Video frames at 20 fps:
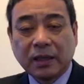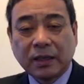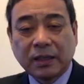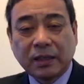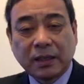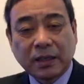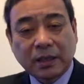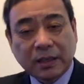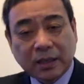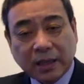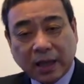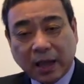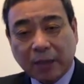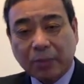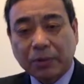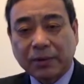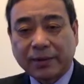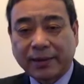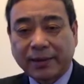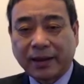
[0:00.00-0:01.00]
Just
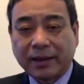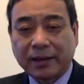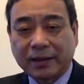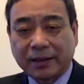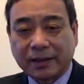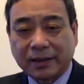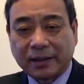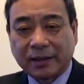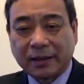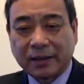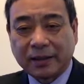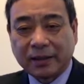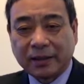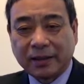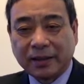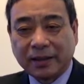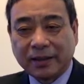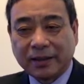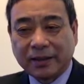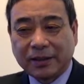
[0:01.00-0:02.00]
hypothetically,
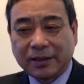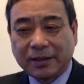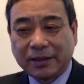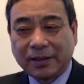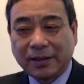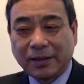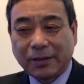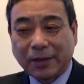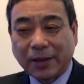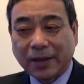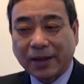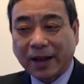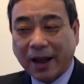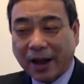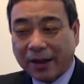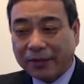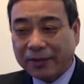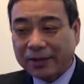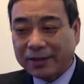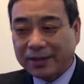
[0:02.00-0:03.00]
that right
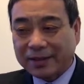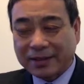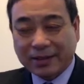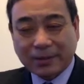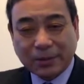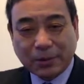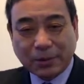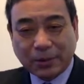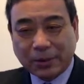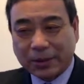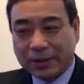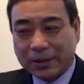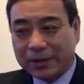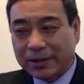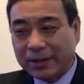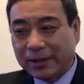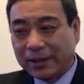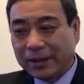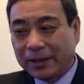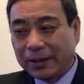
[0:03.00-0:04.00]
after this
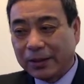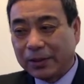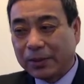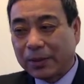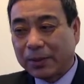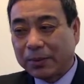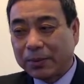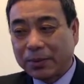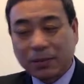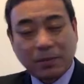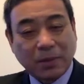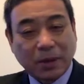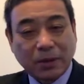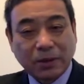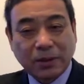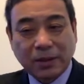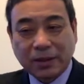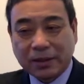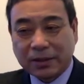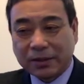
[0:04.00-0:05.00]
course, you are
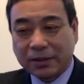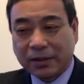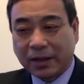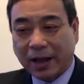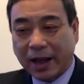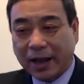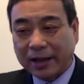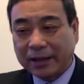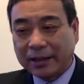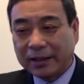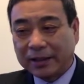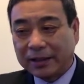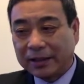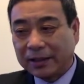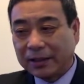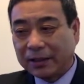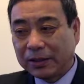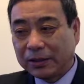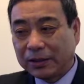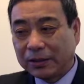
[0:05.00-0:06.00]
promoted to the
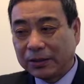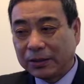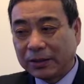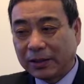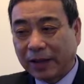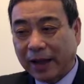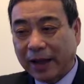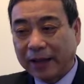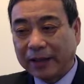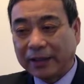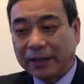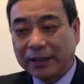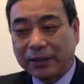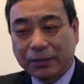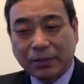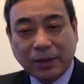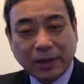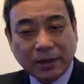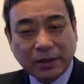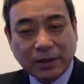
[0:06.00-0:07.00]
IT
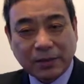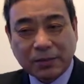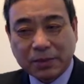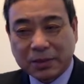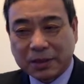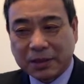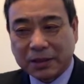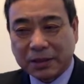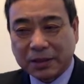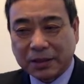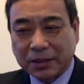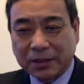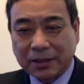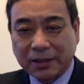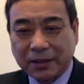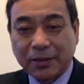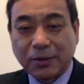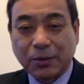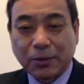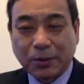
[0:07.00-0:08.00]
director position
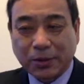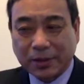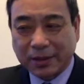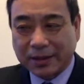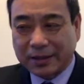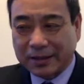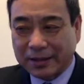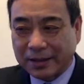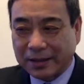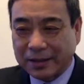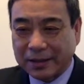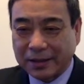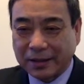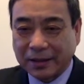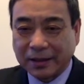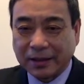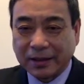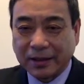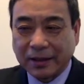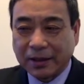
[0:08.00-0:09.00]
in your
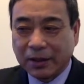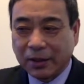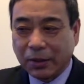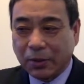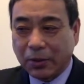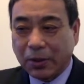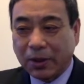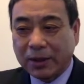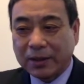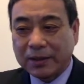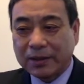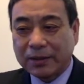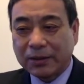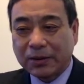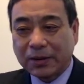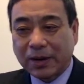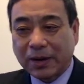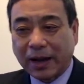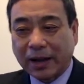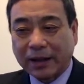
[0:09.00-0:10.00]
organization. What is
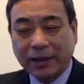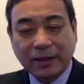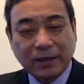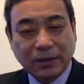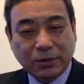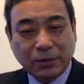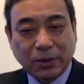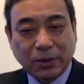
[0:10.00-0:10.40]
your IT